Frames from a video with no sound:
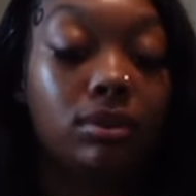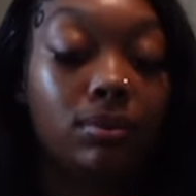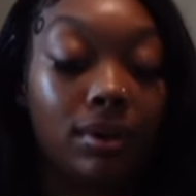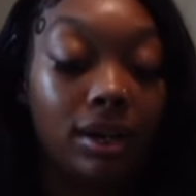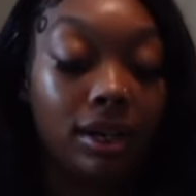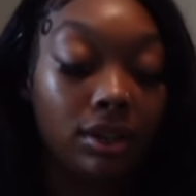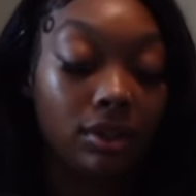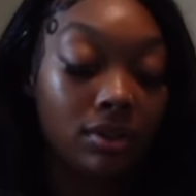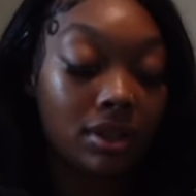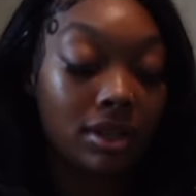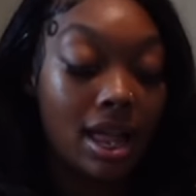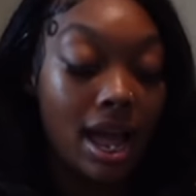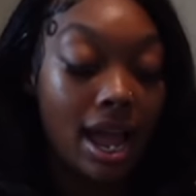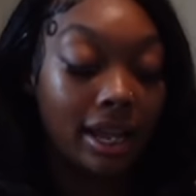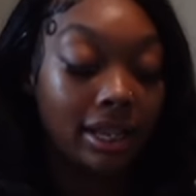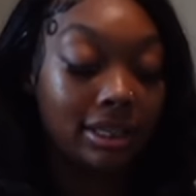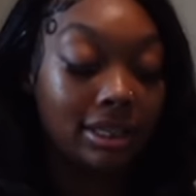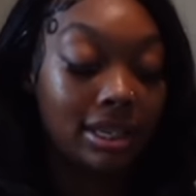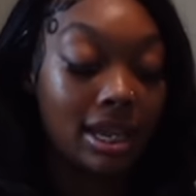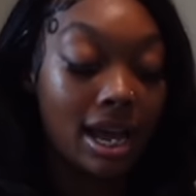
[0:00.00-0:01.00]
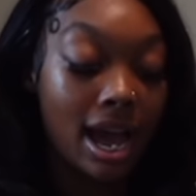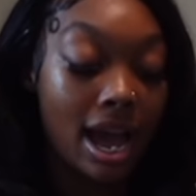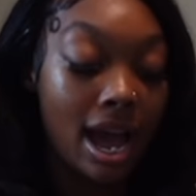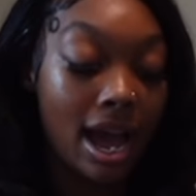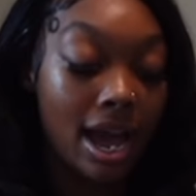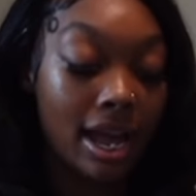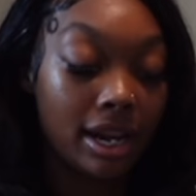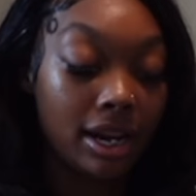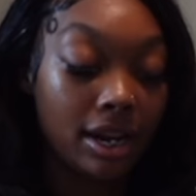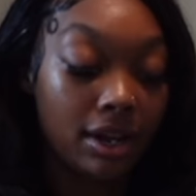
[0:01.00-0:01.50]
where you can like
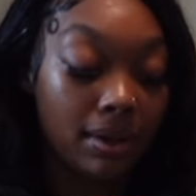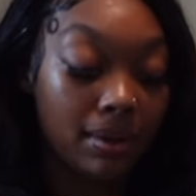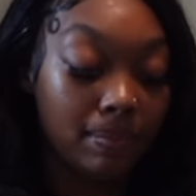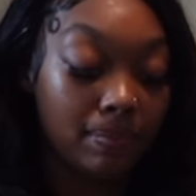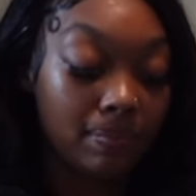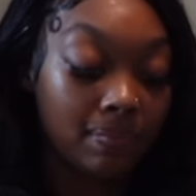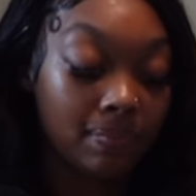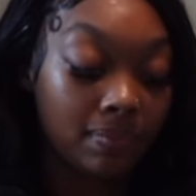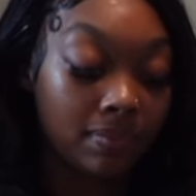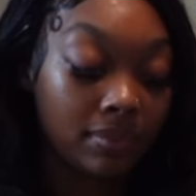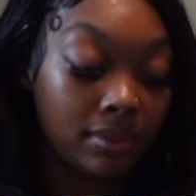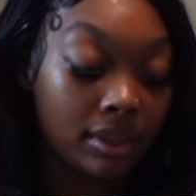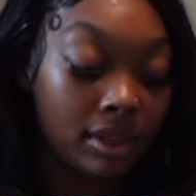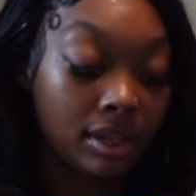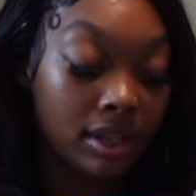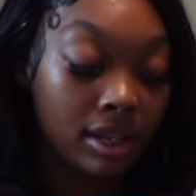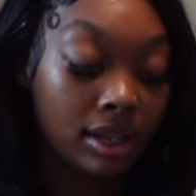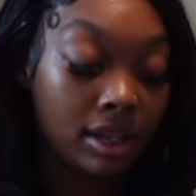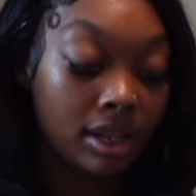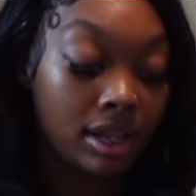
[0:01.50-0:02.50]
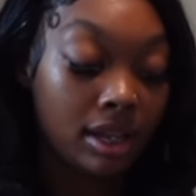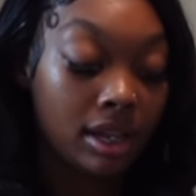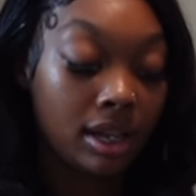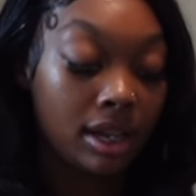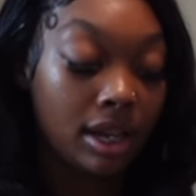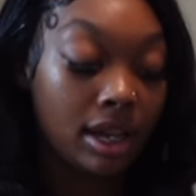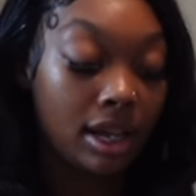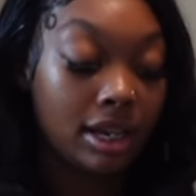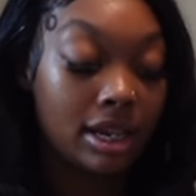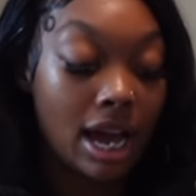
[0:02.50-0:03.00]
tie it up
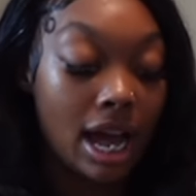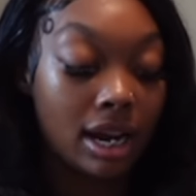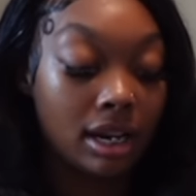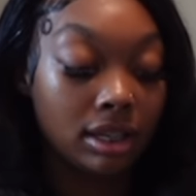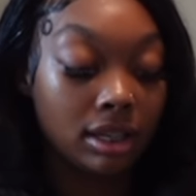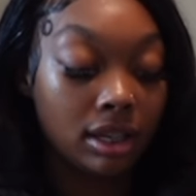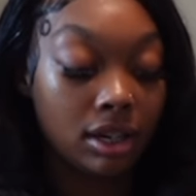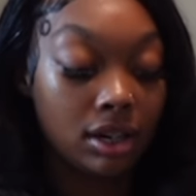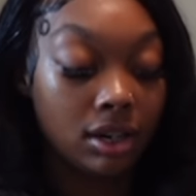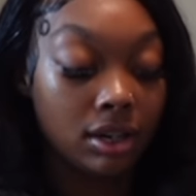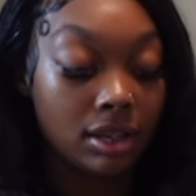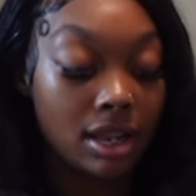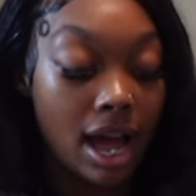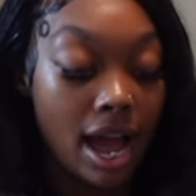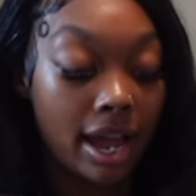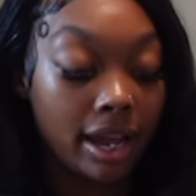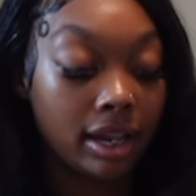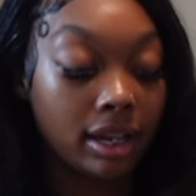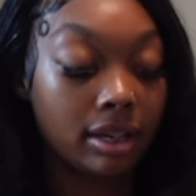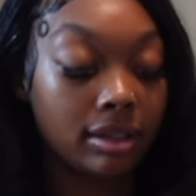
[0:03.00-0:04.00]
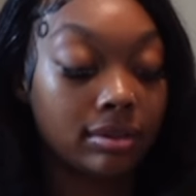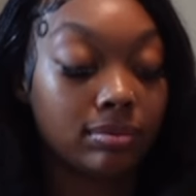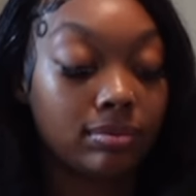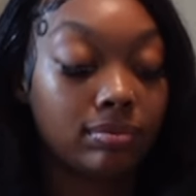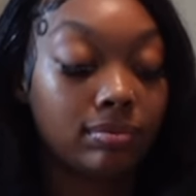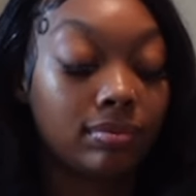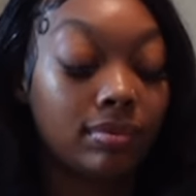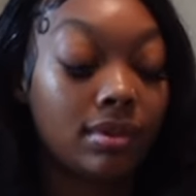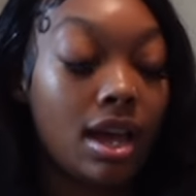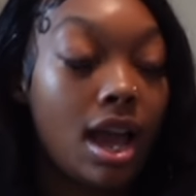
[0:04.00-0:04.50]
it got a little like
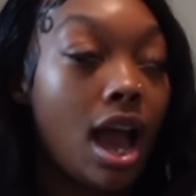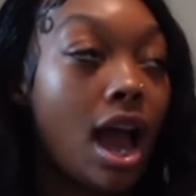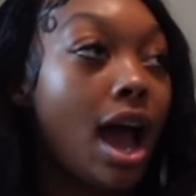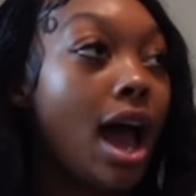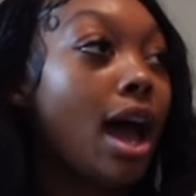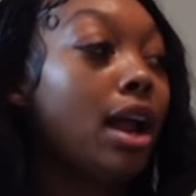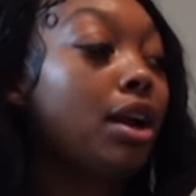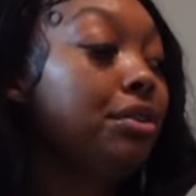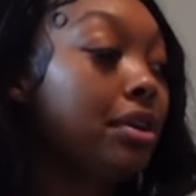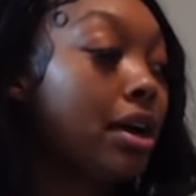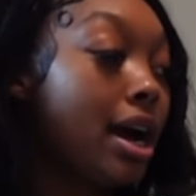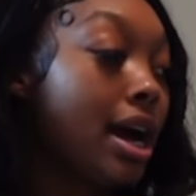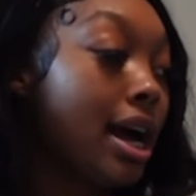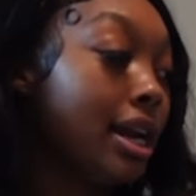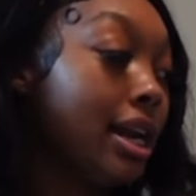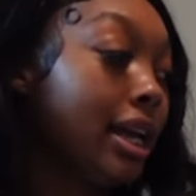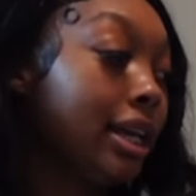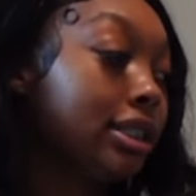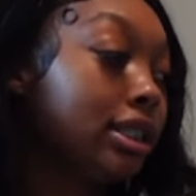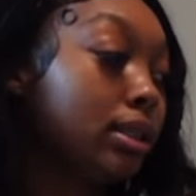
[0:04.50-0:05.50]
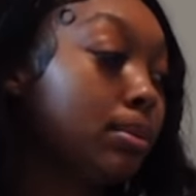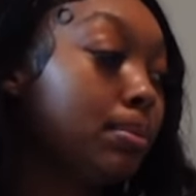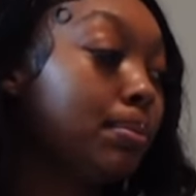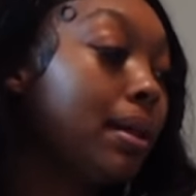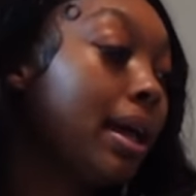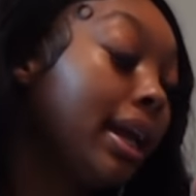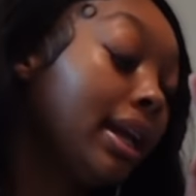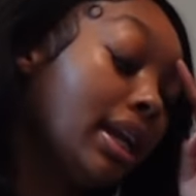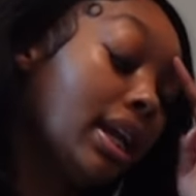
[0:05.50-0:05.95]
i don't know how to explain